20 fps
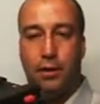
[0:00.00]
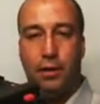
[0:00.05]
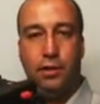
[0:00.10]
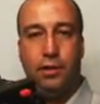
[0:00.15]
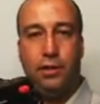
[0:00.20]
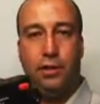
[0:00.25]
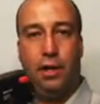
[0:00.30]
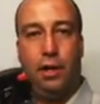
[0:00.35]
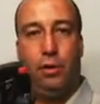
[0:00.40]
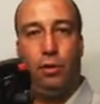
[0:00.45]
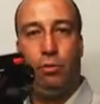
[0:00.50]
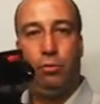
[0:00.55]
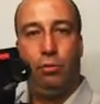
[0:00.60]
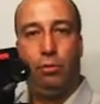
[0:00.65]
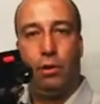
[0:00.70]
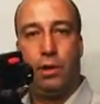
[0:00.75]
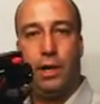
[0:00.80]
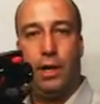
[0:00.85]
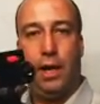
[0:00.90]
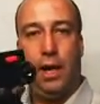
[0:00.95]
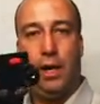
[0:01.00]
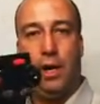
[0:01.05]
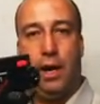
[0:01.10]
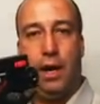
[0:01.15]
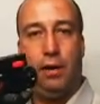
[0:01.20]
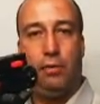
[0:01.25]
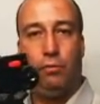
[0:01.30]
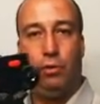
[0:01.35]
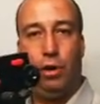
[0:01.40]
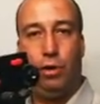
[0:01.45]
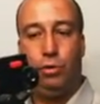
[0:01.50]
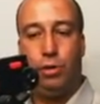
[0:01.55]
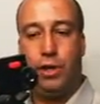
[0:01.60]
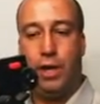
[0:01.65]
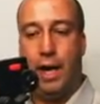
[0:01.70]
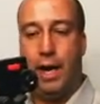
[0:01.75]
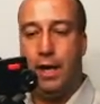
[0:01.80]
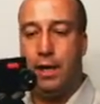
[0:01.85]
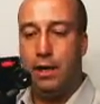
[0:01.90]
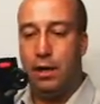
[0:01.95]
this thing cannot
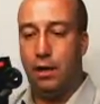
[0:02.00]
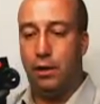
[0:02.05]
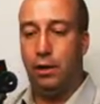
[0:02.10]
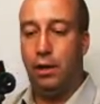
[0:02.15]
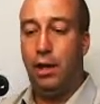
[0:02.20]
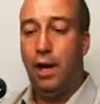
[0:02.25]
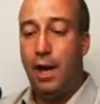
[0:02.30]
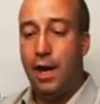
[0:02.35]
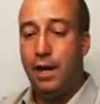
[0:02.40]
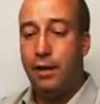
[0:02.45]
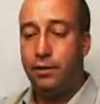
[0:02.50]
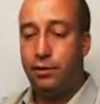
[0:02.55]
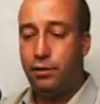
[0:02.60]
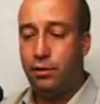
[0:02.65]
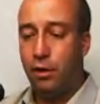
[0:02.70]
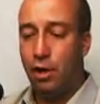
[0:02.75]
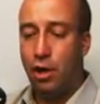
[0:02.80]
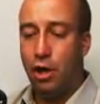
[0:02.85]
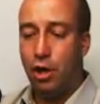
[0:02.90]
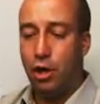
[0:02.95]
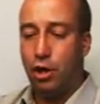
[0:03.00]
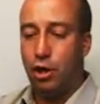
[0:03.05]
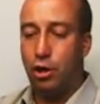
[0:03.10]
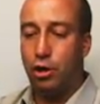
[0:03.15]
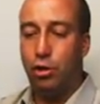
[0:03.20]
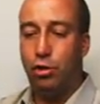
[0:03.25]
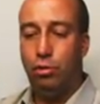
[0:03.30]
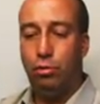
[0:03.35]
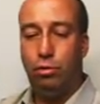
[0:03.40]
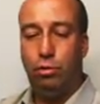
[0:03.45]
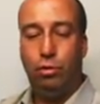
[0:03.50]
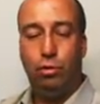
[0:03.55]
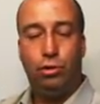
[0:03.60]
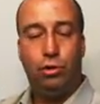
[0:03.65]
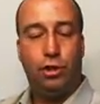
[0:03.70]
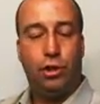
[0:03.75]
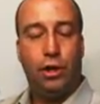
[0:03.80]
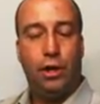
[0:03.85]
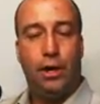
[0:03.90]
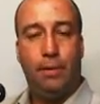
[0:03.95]
rotate unless you
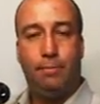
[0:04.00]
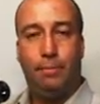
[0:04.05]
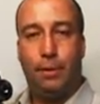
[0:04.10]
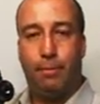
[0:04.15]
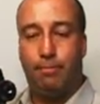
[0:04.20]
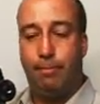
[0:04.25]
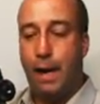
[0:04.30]
loosen up the